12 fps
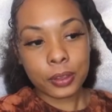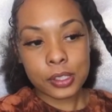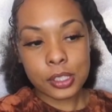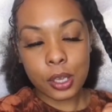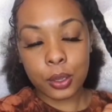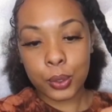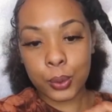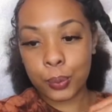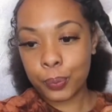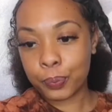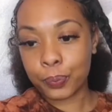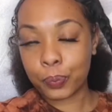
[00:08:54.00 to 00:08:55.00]

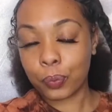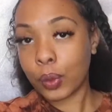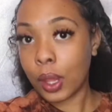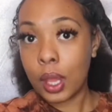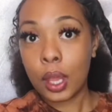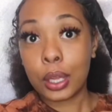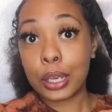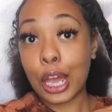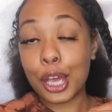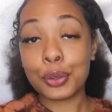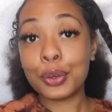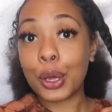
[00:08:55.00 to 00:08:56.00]
So
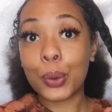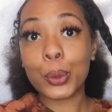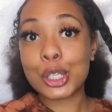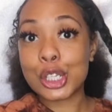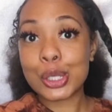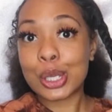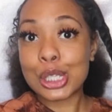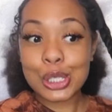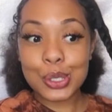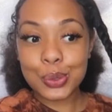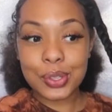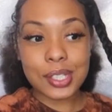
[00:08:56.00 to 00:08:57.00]
now you know we're just going to
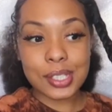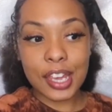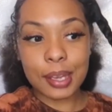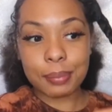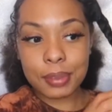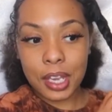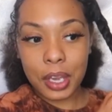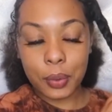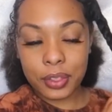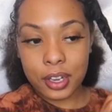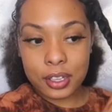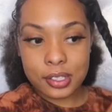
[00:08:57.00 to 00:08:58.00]
do the same thing on
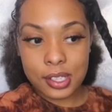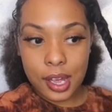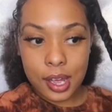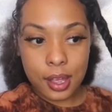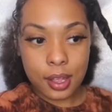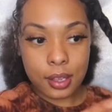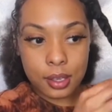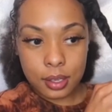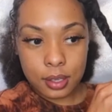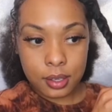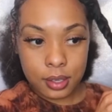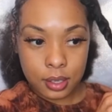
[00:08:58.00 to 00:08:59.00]
the other side.
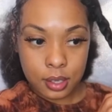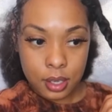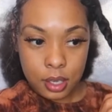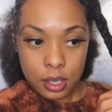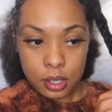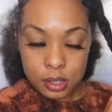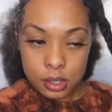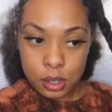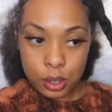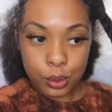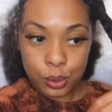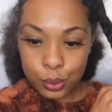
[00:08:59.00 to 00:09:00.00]

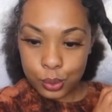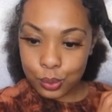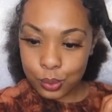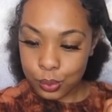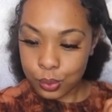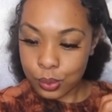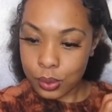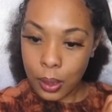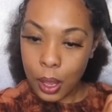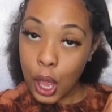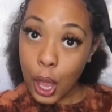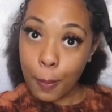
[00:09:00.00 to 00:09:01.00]
So
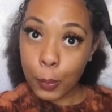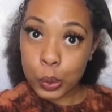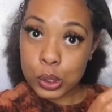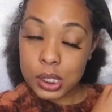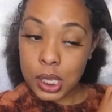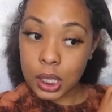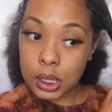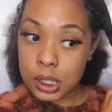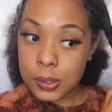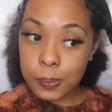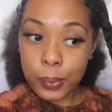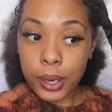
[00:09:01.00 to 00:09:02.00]
I'm going to take this
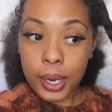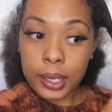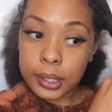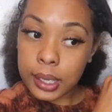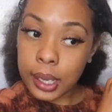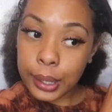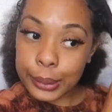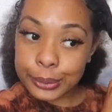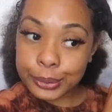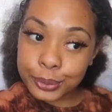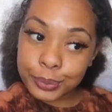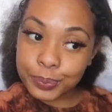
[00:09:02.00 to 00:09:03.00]
braid
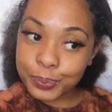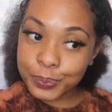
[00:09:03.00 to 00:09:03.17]
down.